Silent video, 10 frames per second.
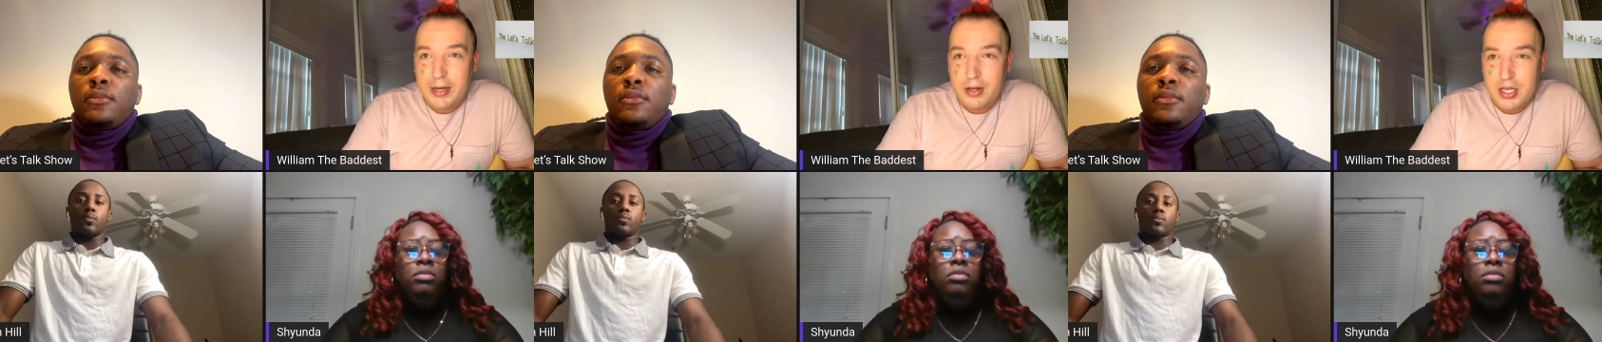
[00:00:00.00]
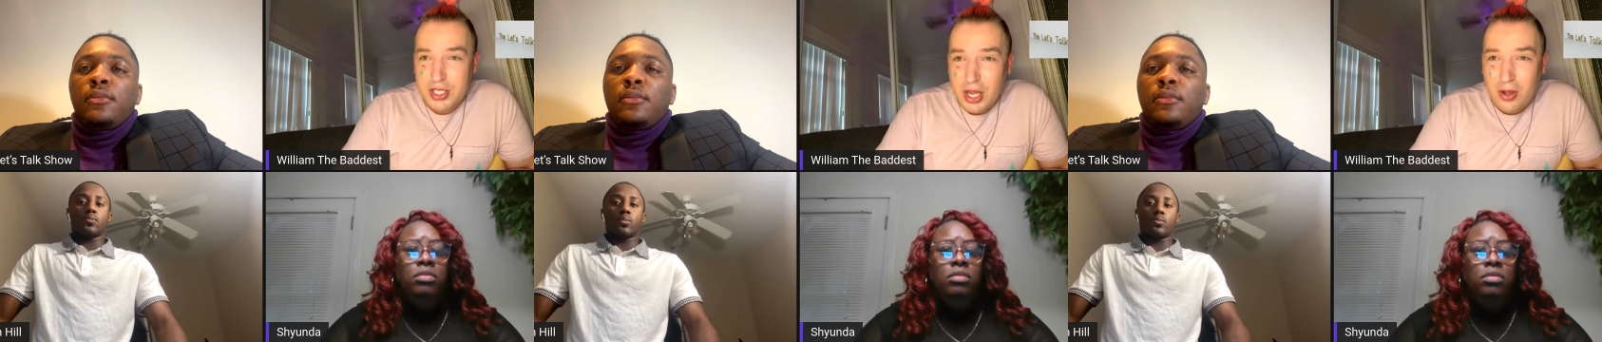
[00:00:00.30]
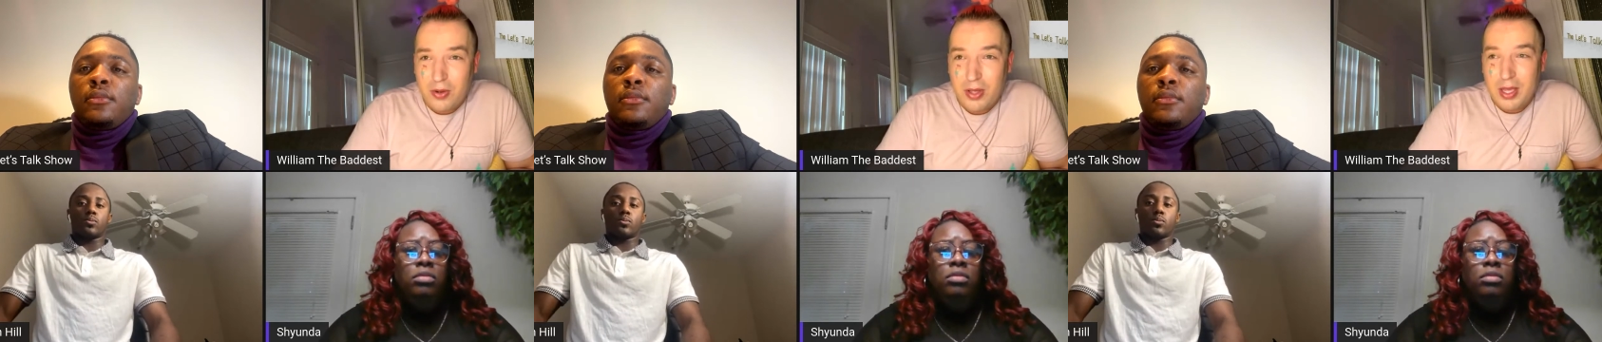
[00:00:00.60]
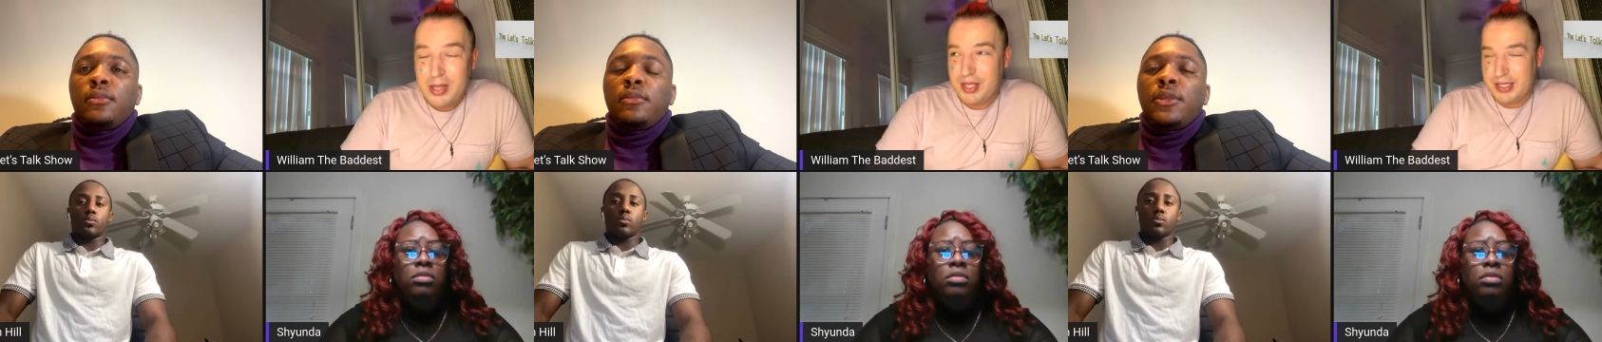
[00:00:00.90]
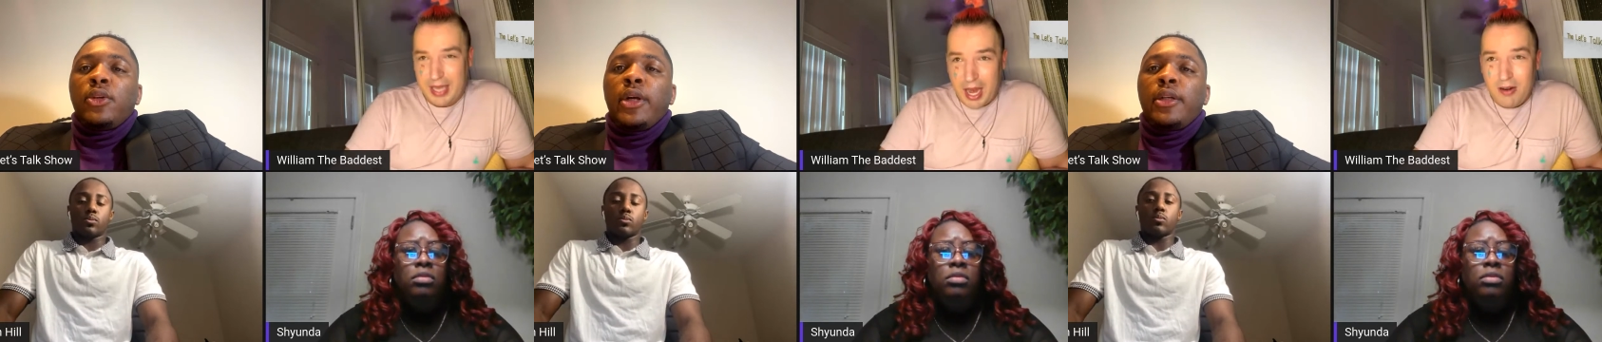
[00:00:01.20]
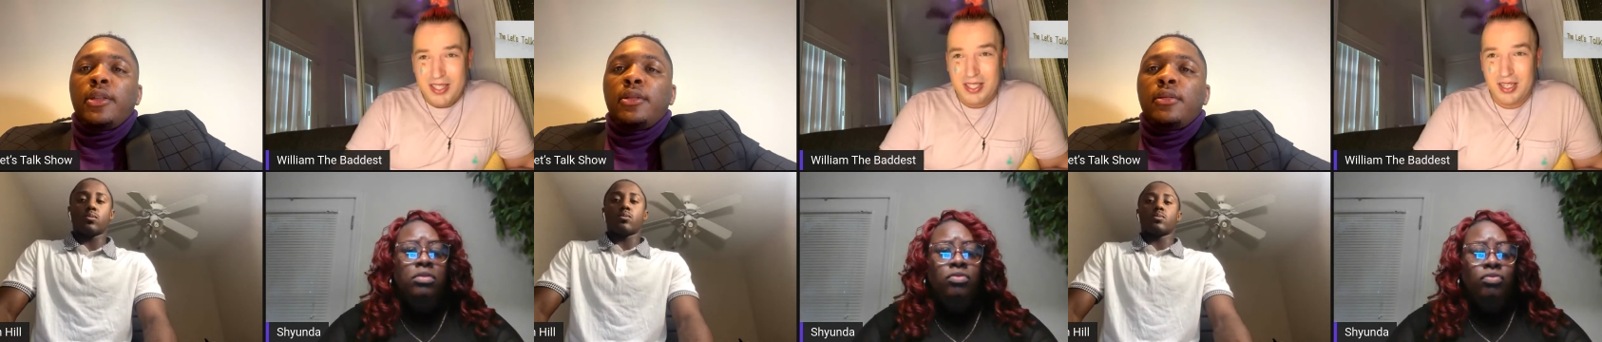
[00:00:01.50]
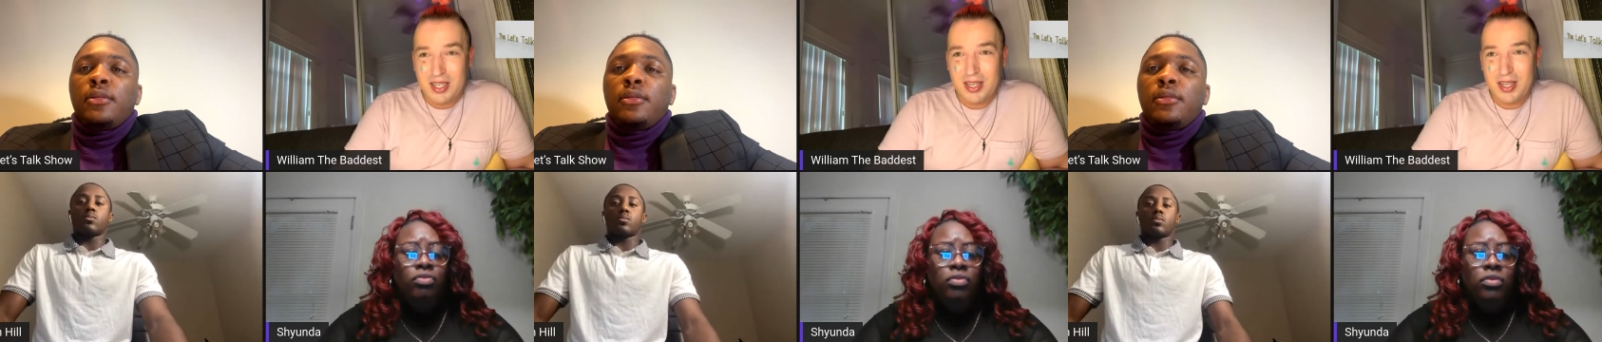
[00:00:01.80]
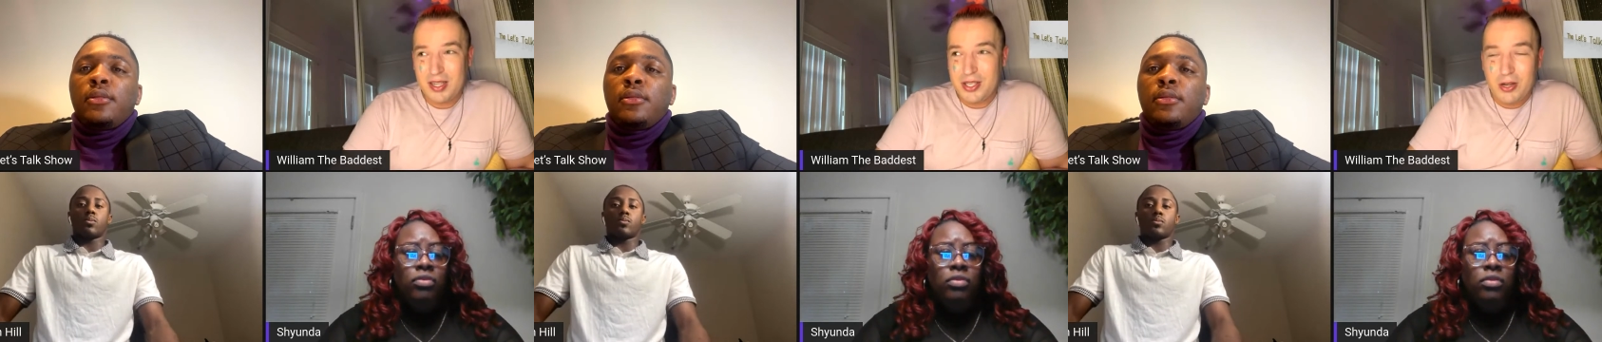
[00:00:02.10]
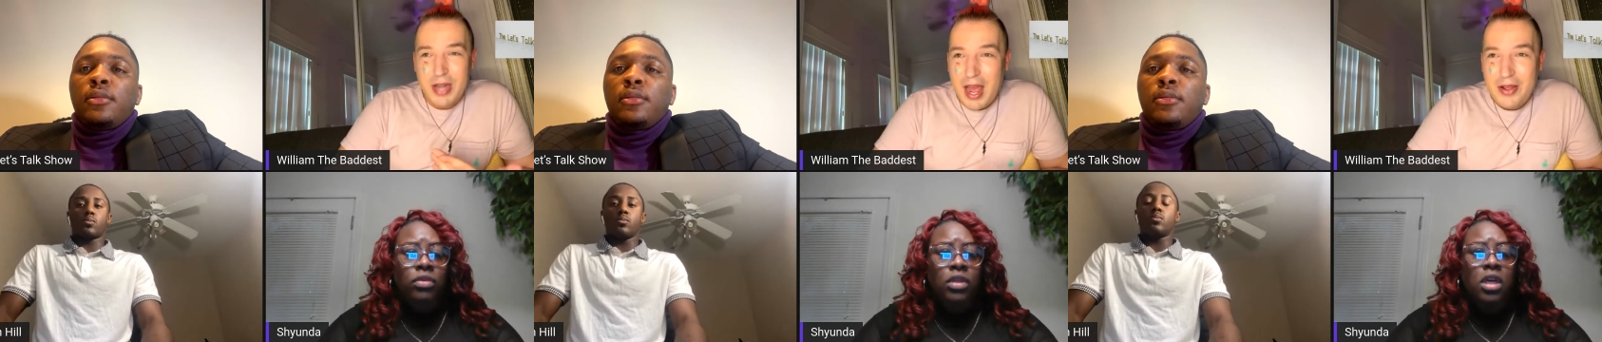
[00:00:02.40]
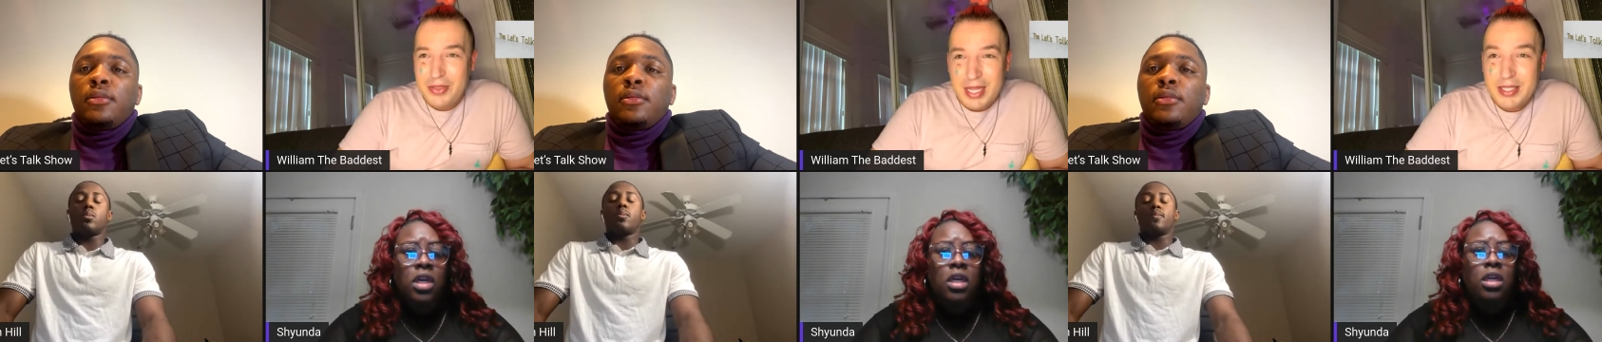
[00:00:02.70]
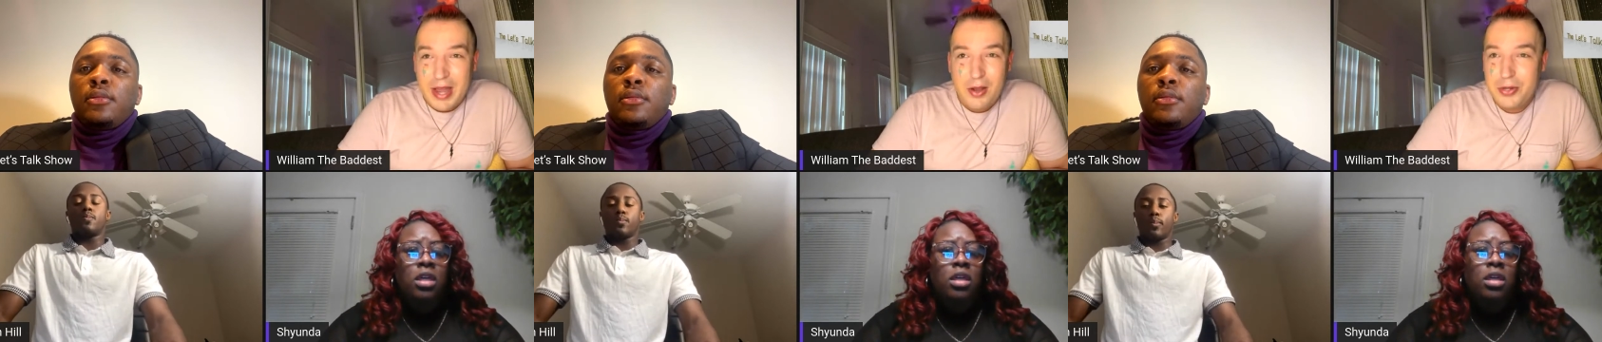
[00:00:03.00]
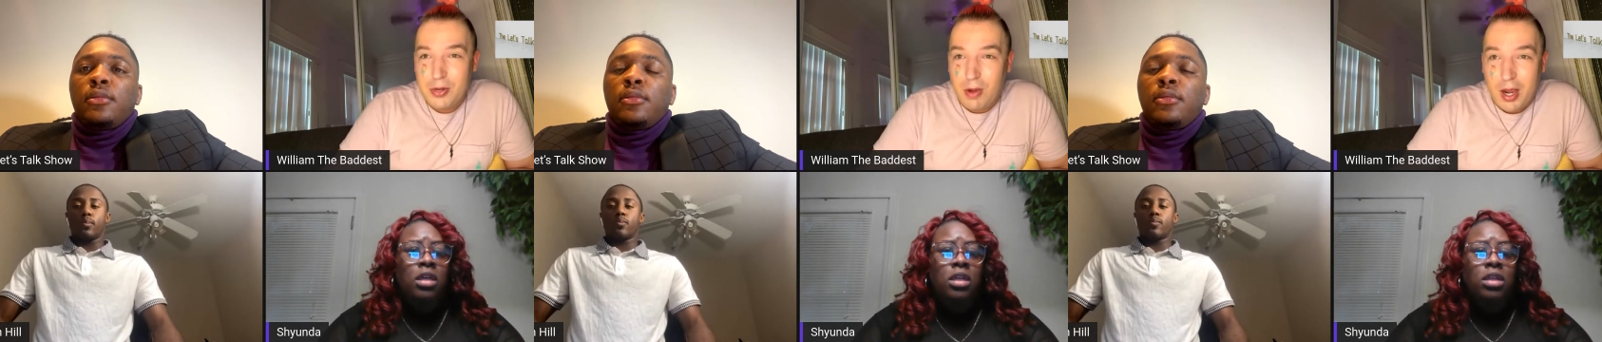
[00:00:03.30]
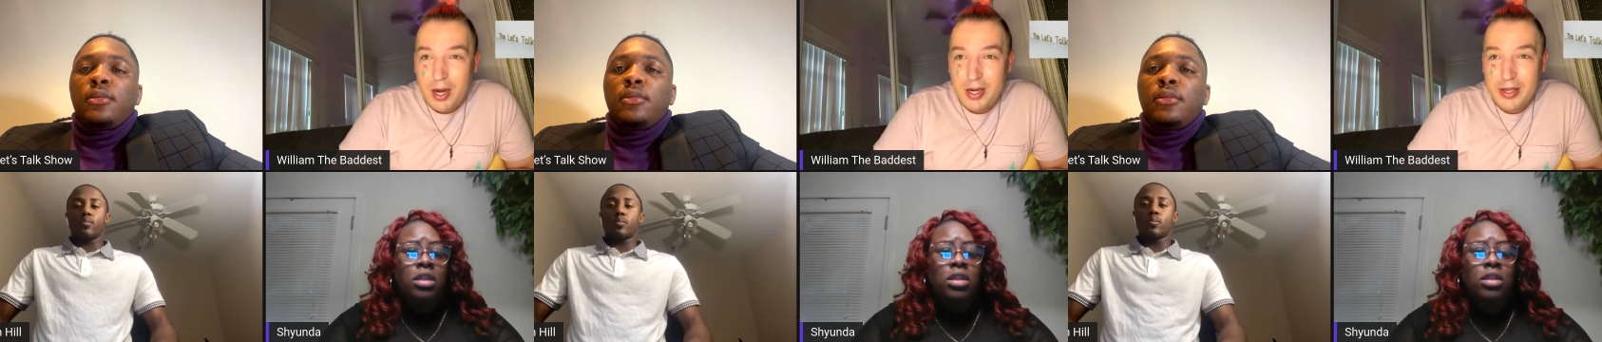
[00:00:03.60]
Speaker 1: on the show. This character. You're not that's not who you are.